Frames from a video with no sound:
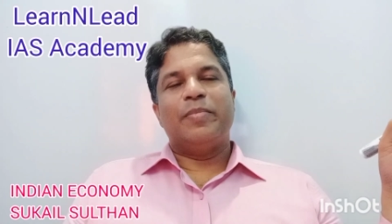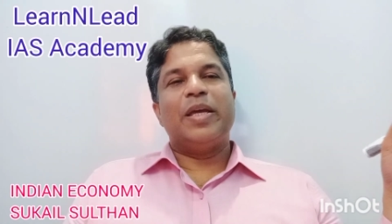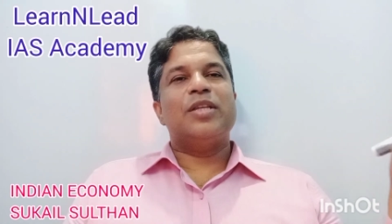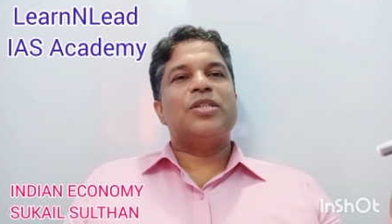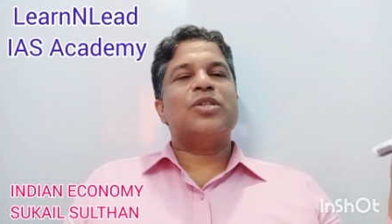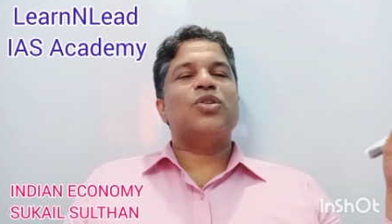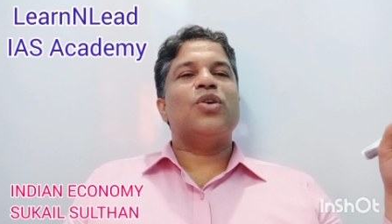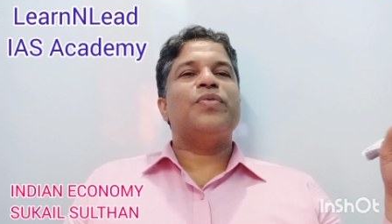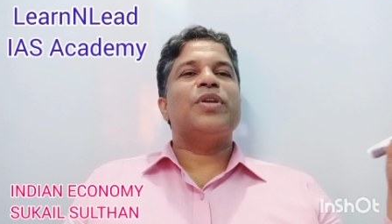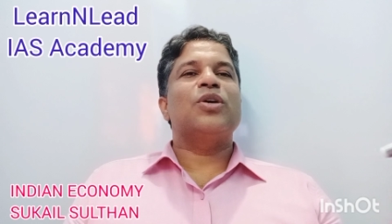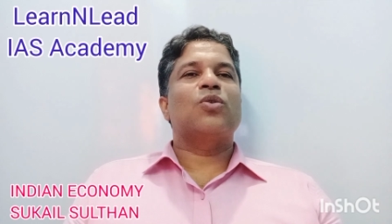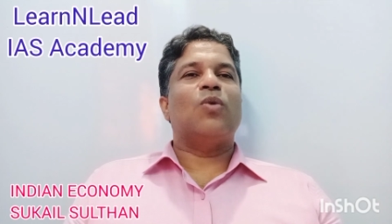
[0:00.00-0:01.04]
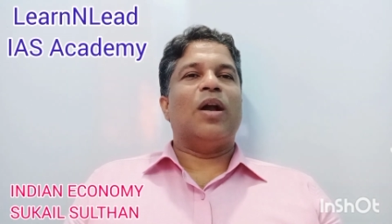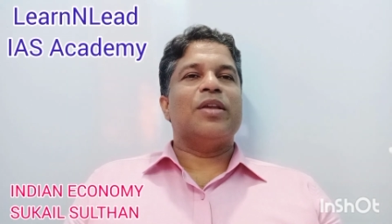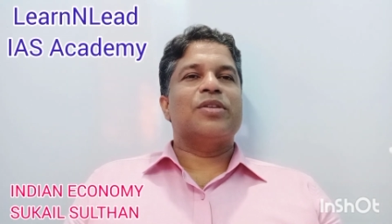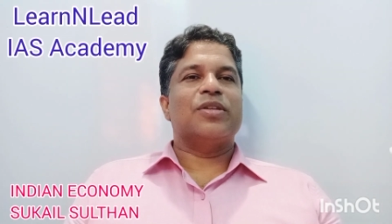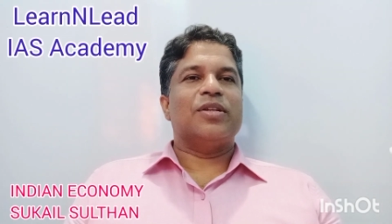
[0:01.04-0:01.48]
Basics of
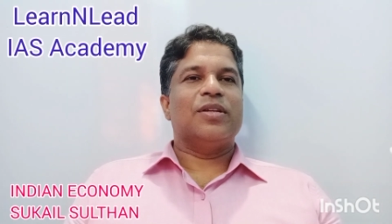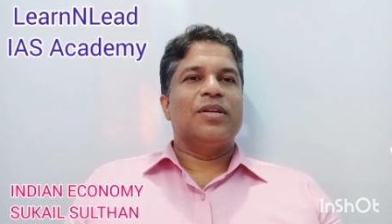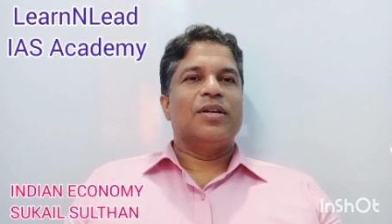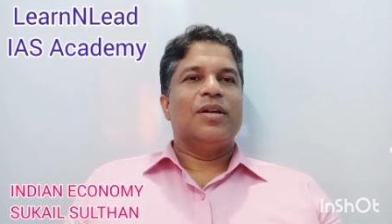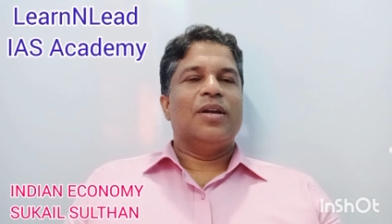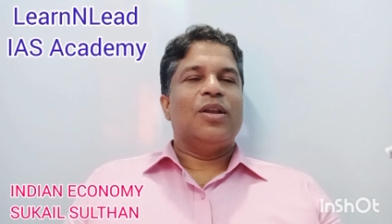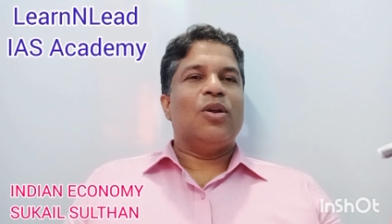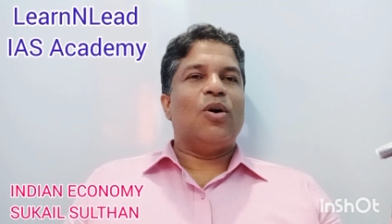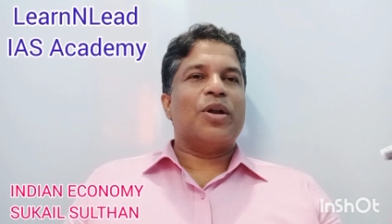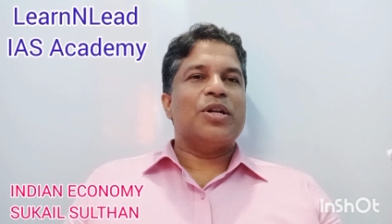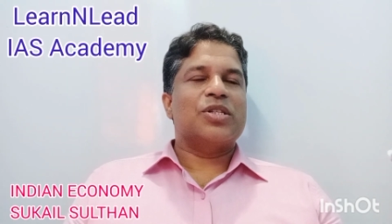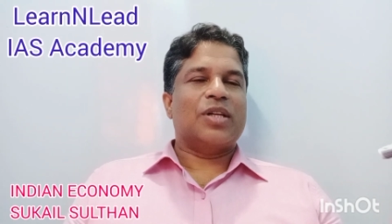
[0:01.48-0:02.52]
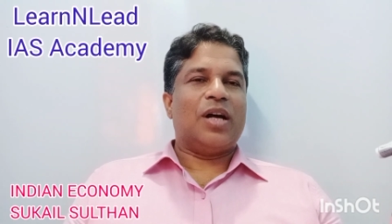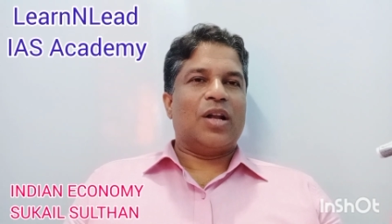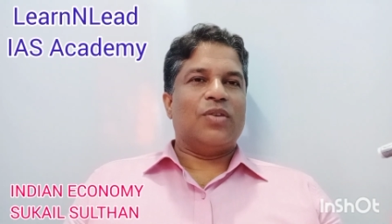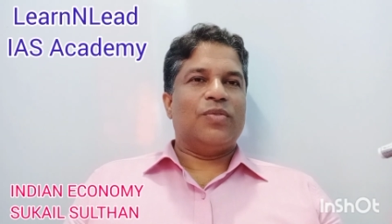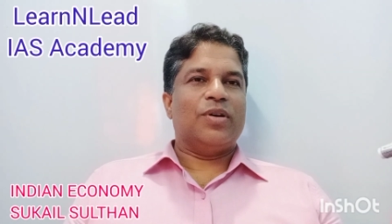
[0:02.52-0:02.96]
inequality. Lawrence
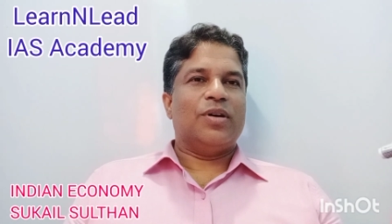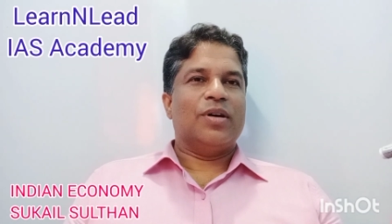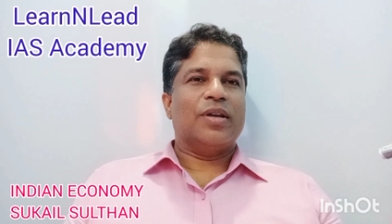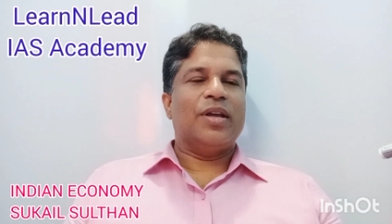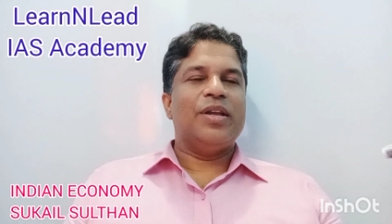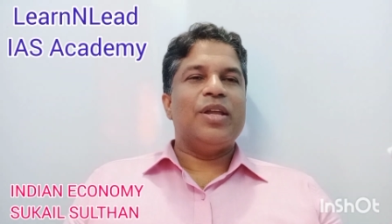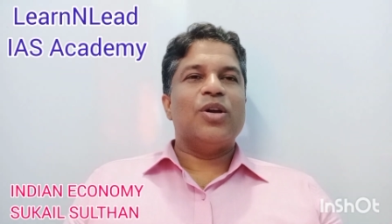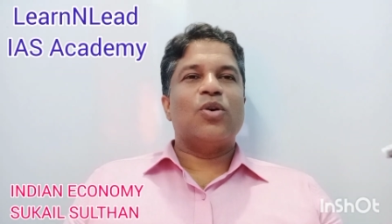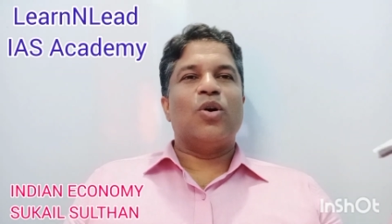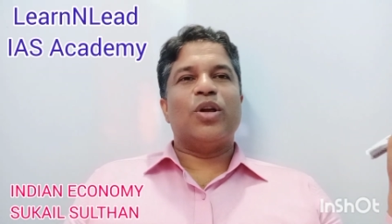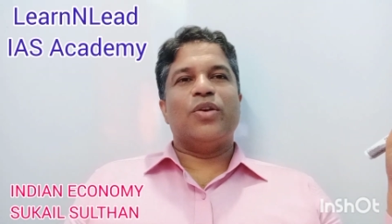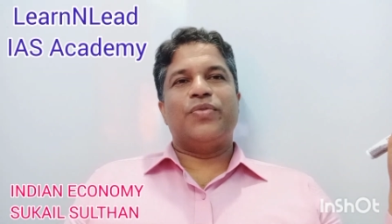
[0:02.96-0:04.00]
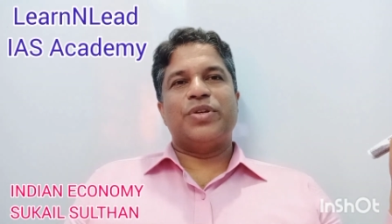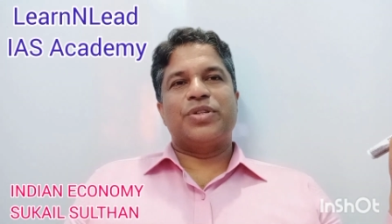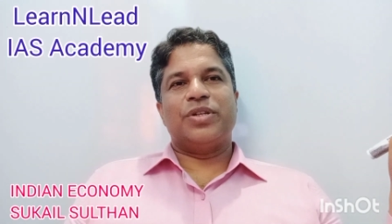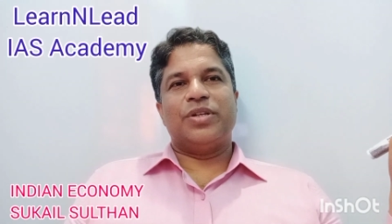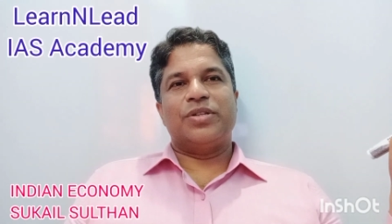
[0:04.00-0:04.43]
curve, Gini
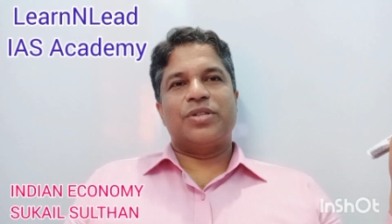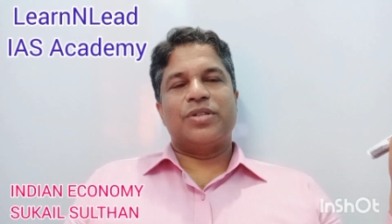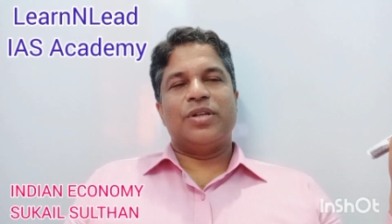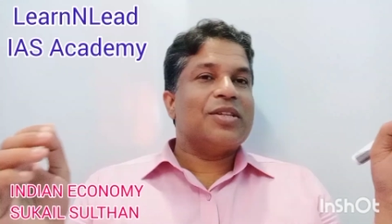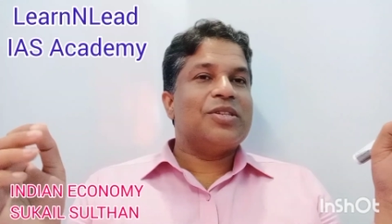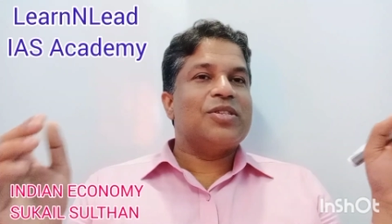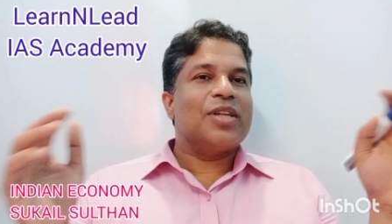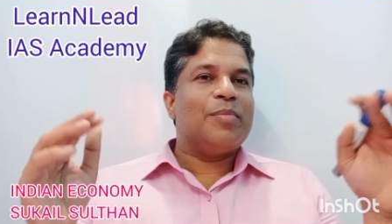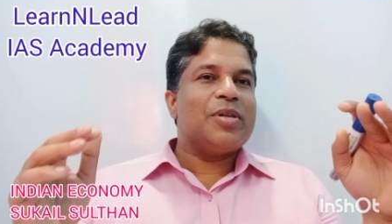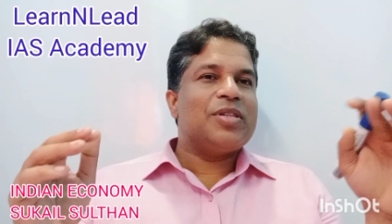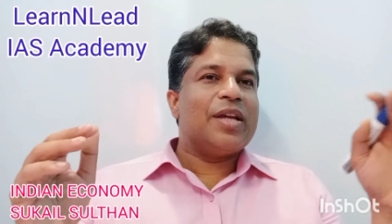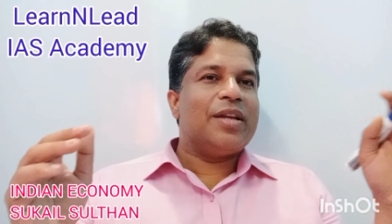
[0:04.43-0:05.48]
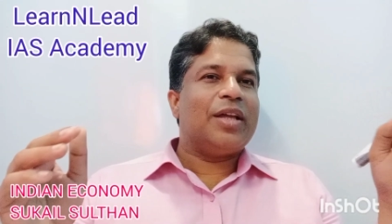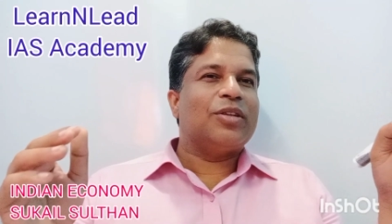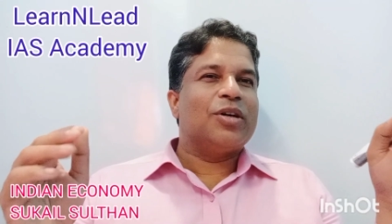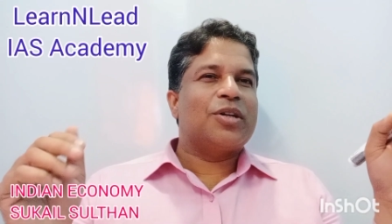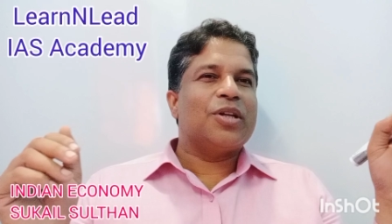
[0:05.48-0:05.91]
coefficient. Next, syllabus area
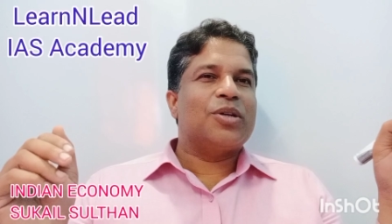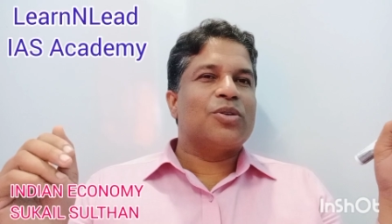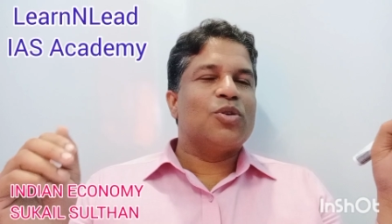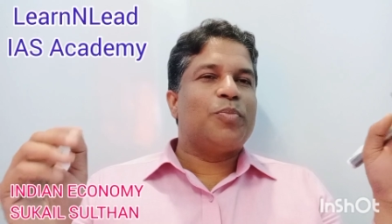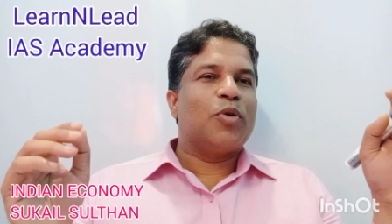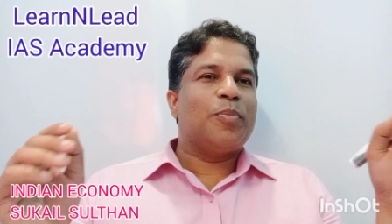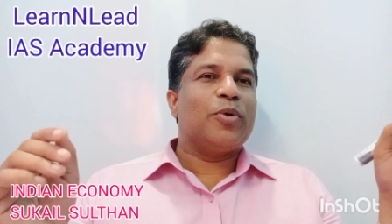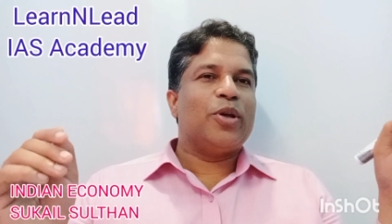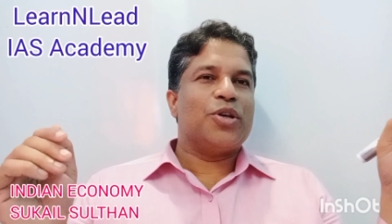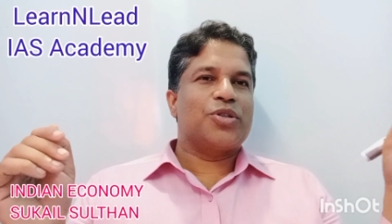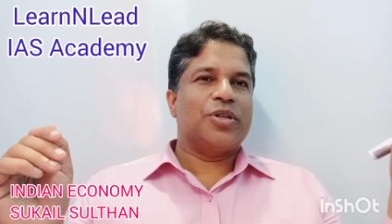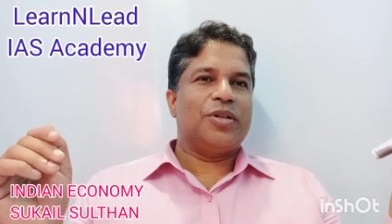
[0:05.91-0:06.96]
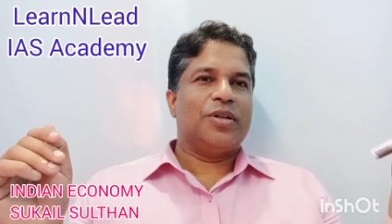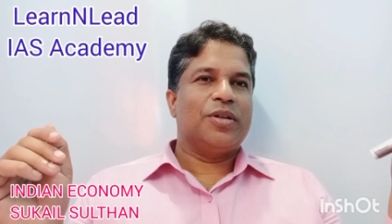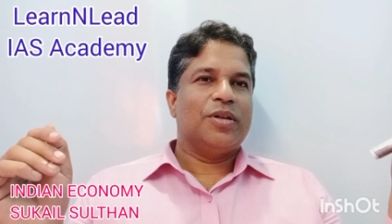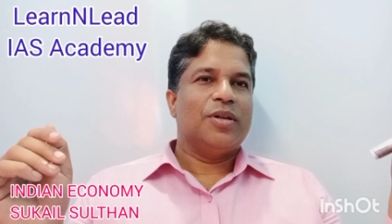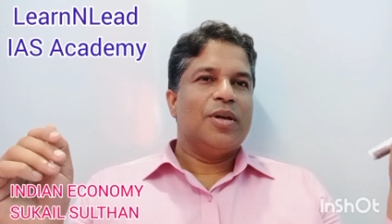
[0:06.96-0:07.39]
32, population.